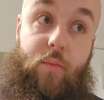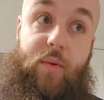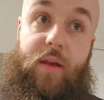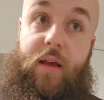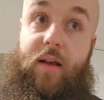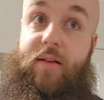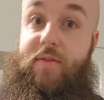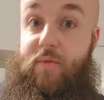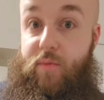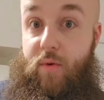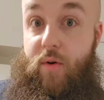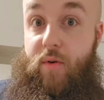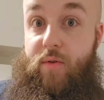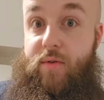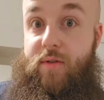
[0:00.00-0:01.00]
because
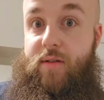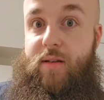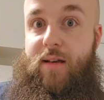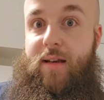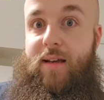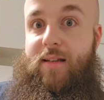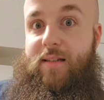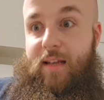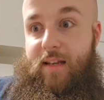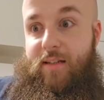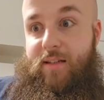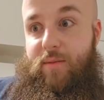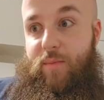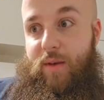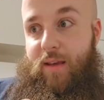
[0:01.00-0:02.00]
rolls tend
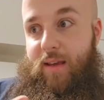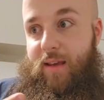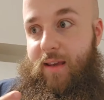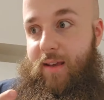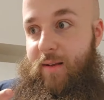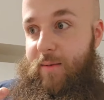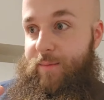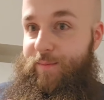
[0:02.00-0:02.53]
to be